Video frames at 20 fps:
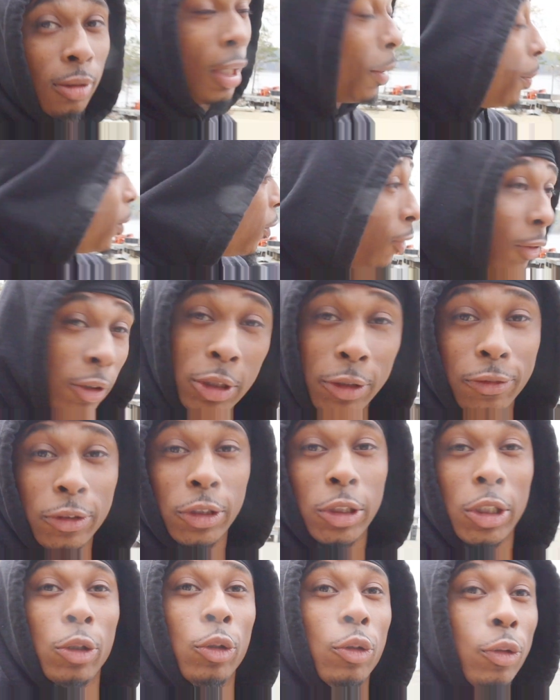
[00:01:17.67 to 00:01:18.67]
They been filthy for
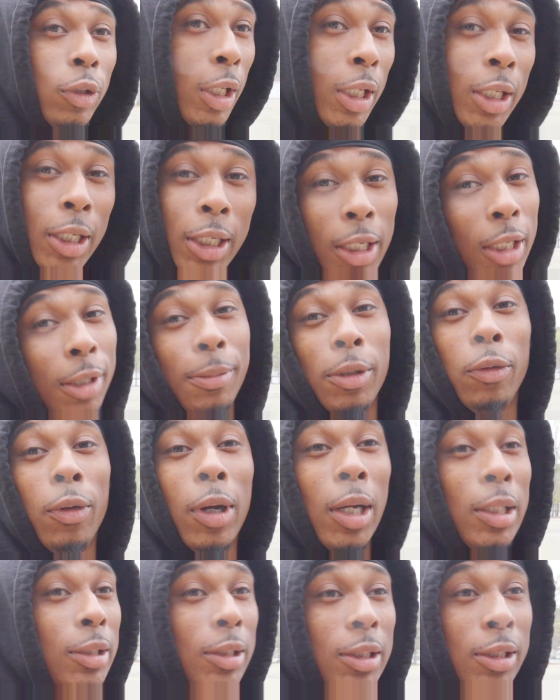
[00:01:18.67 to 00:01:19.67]
sure. Like, it ain't been
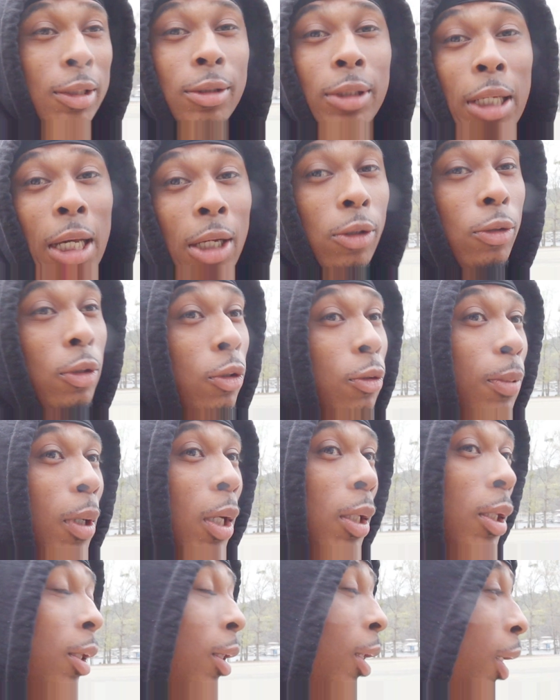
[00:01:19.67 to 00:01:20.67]
washed in, I don't know, probably